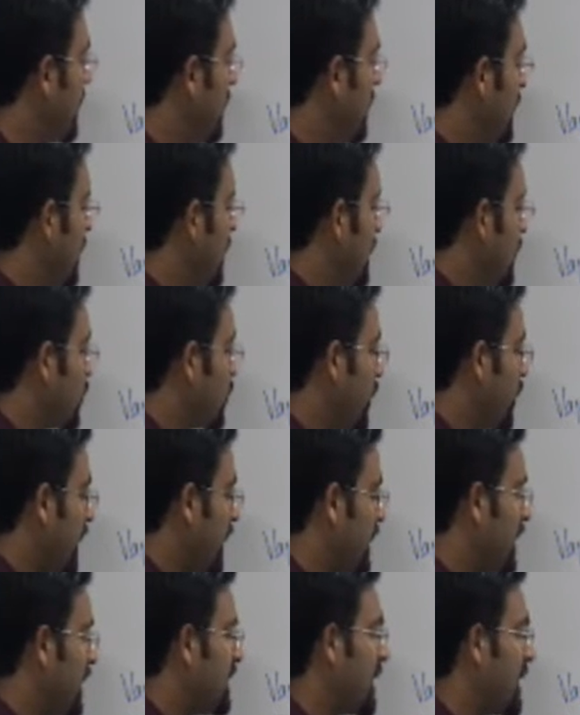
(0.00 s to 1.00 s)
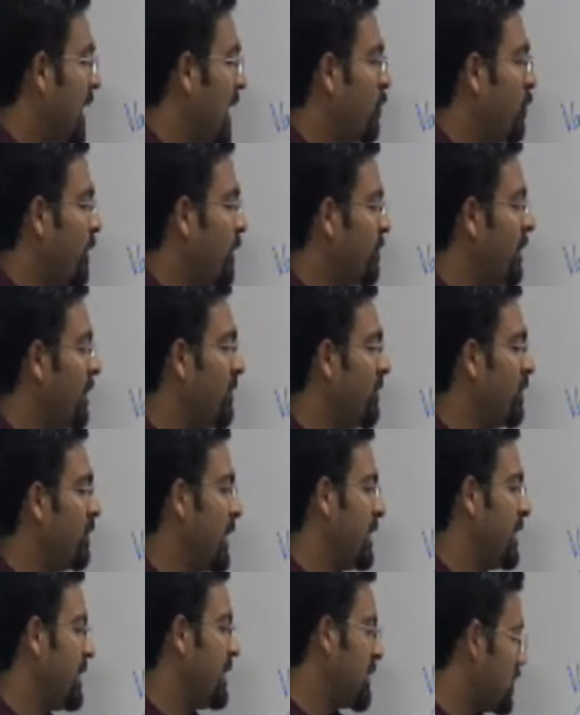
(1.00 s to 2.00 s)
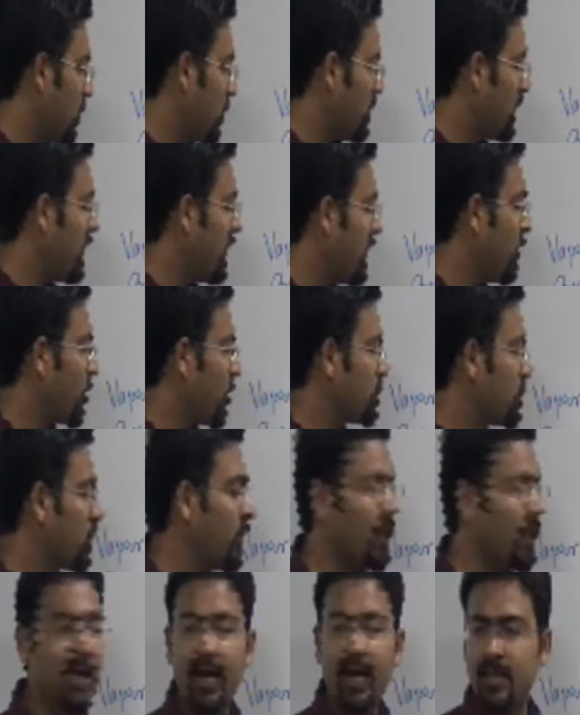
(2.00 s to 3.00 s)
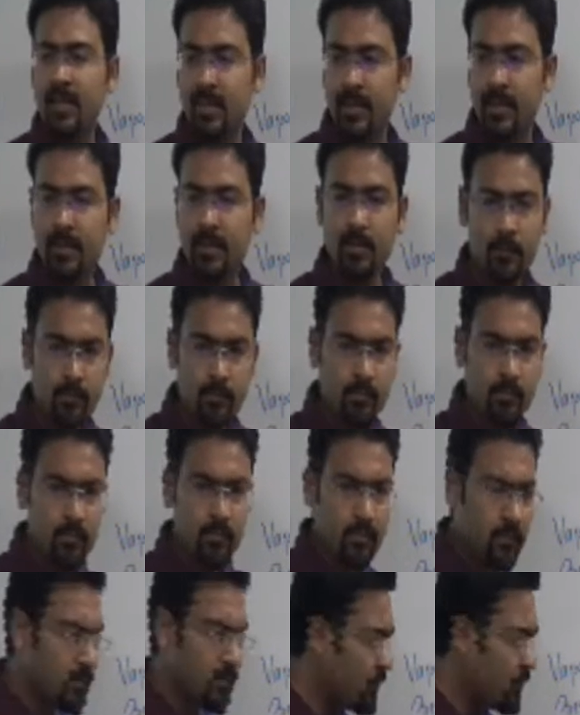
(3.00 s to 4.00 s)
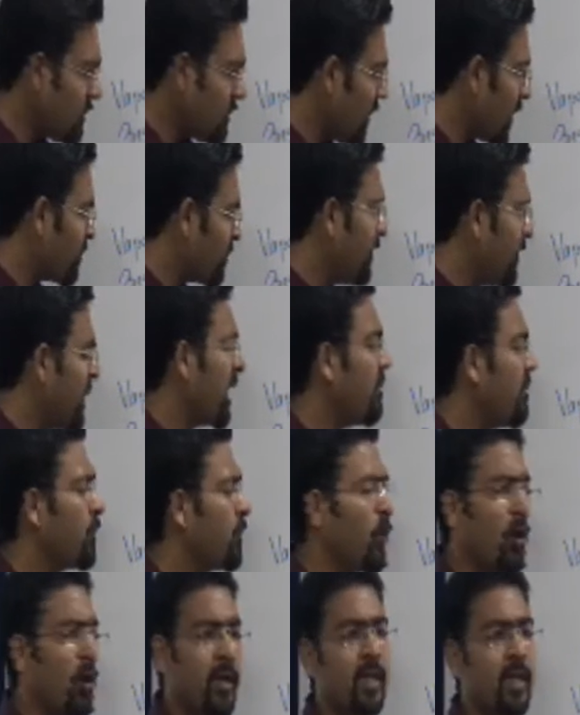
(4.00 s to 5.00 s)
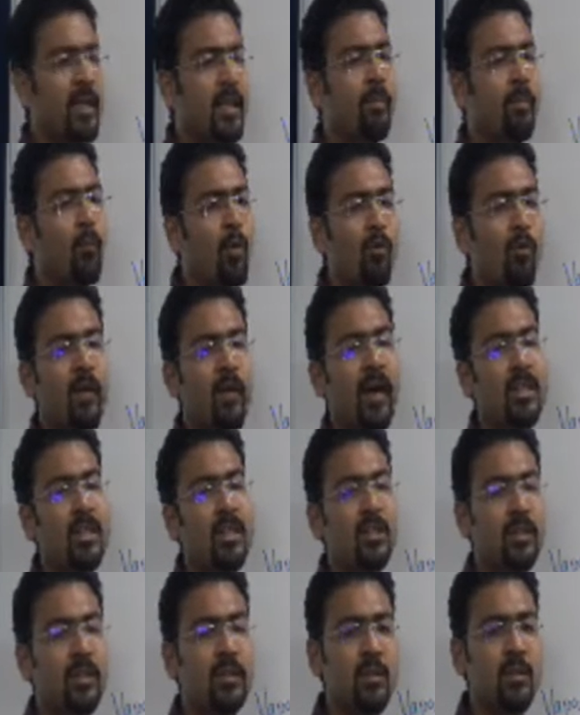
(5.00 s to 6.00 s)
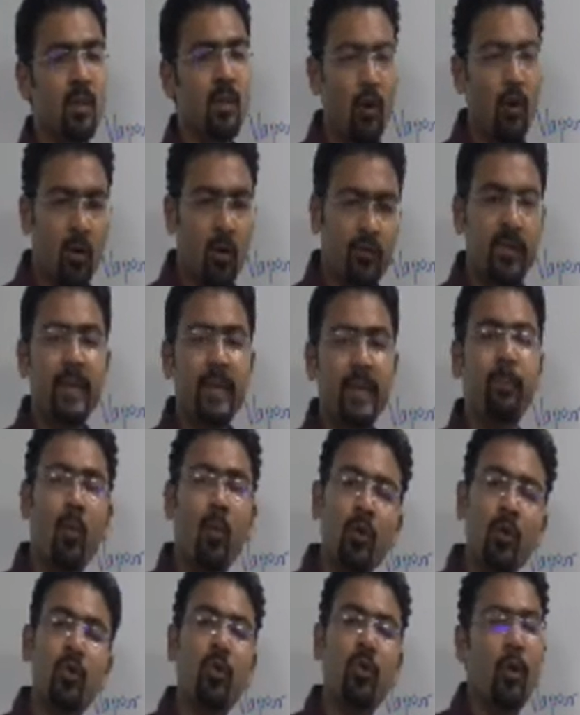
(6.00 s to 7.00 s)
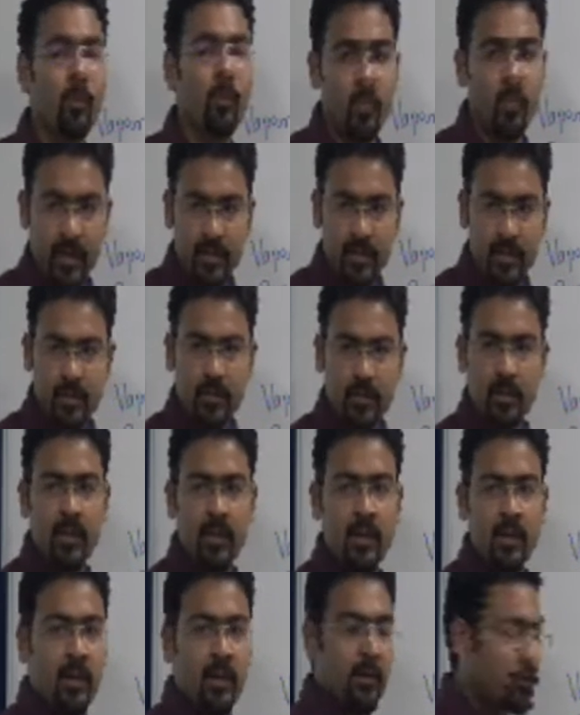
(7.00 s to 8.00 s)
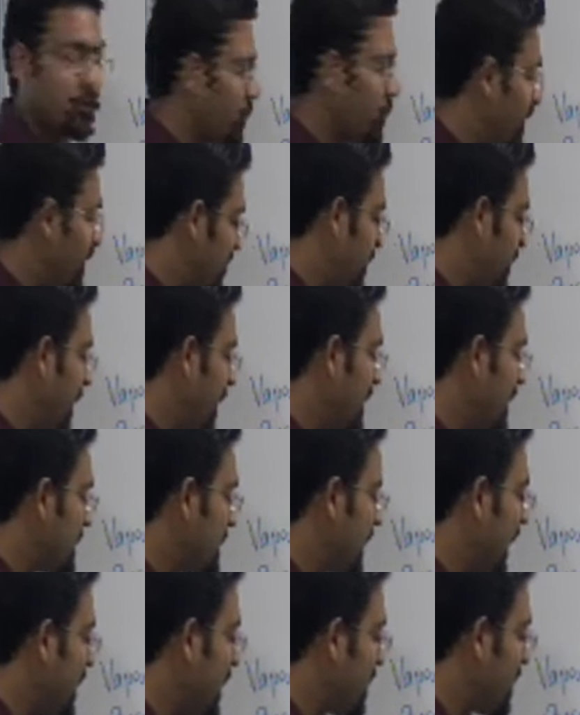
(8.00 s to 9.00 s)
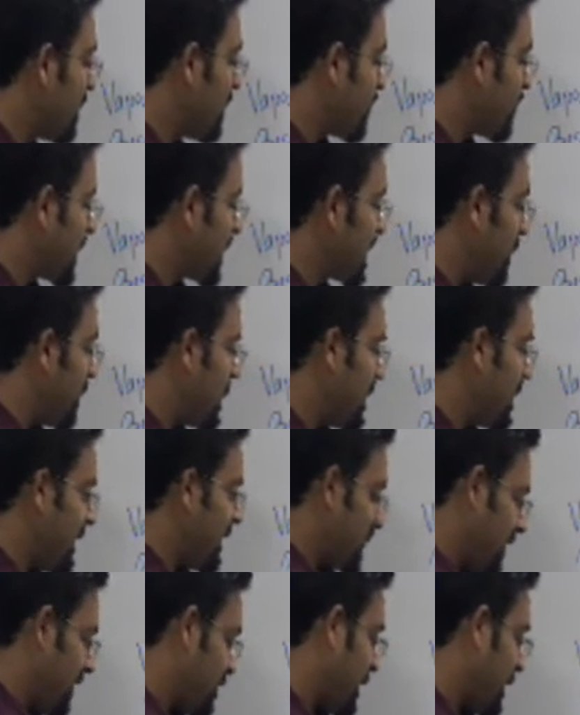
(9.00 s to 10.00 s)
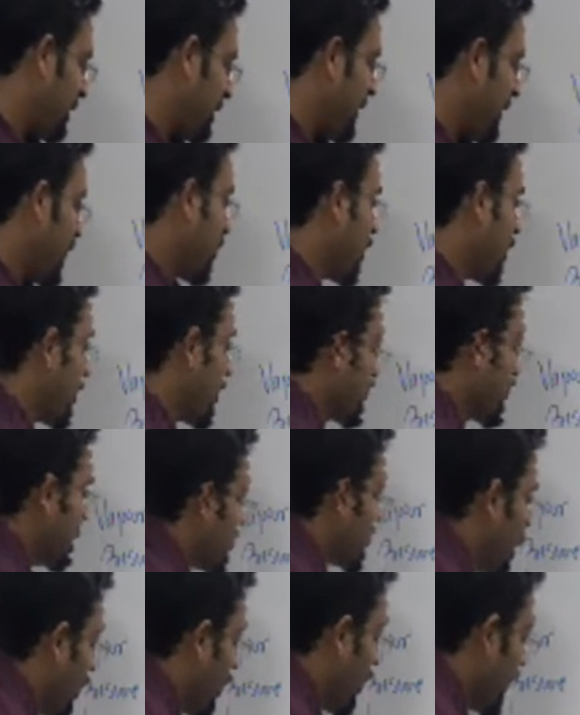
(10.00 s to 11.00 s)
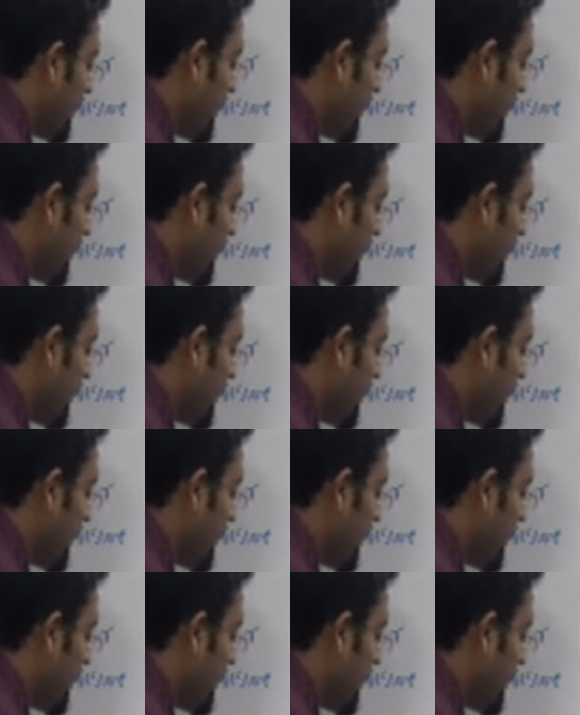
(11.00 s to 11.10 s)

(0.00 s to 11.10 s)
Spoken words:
So in this graph, what we have done is, on the horizontal axis, we have plotted the mole fractions of the both components. So which means that, for example, this, if I talk about this point